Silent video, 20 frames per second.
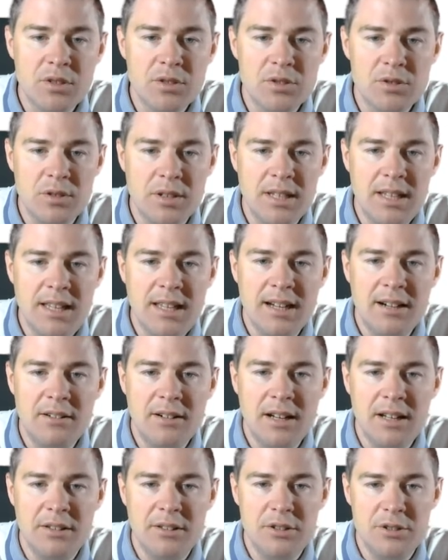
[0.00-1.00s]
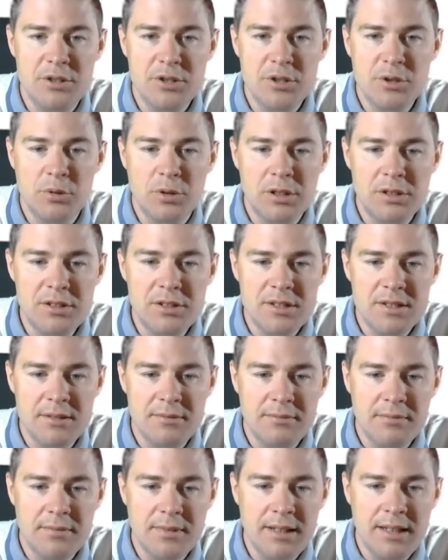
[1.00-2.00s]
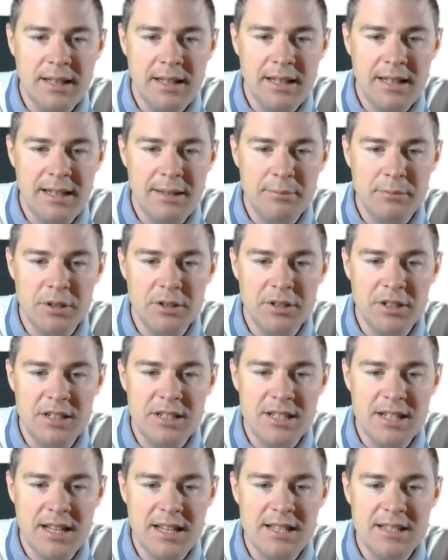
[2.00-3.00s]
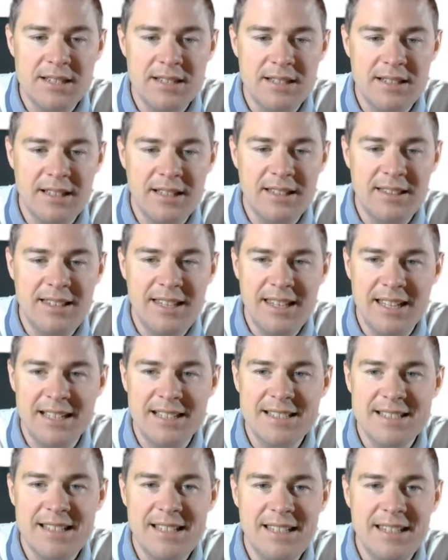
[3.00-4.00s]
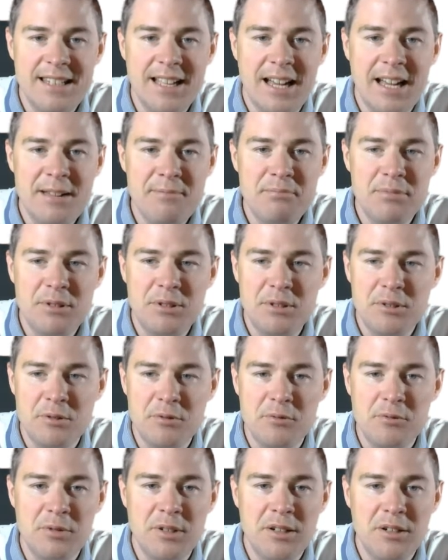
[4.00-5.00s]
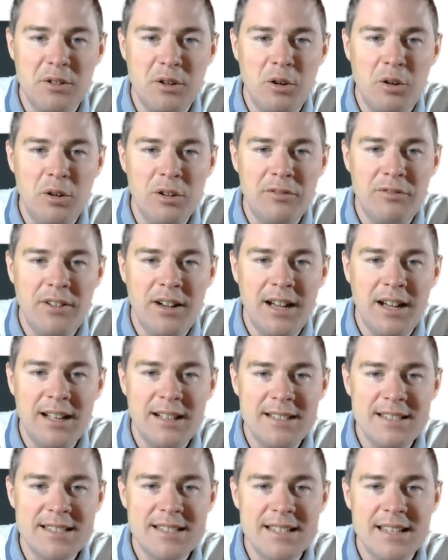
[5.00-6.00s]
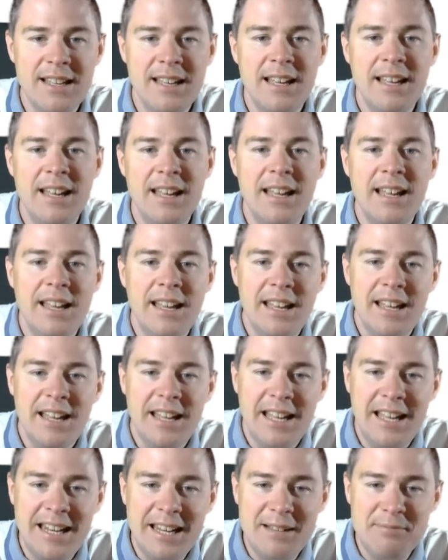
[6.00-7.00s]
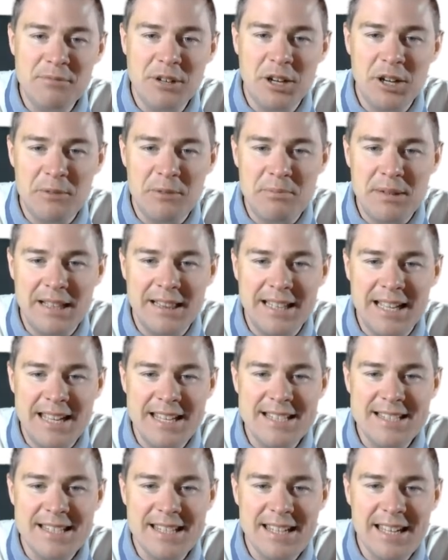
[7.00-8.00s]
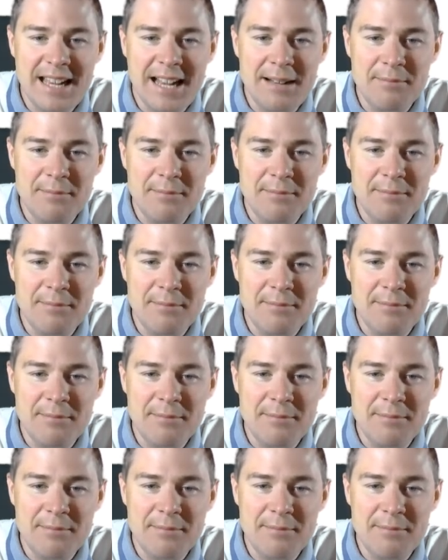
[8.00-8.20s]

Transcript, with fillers: So here under source, and I'm going to change the txt type to all files. And I'm going to be lazy.